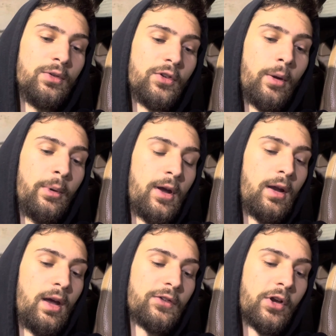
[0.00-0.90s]
so I'll be kind
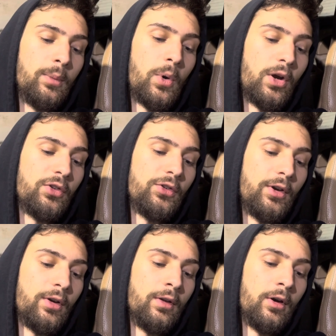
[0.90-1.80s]
of asking him questions
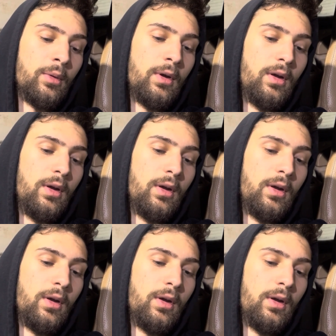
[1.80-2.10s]
here or there,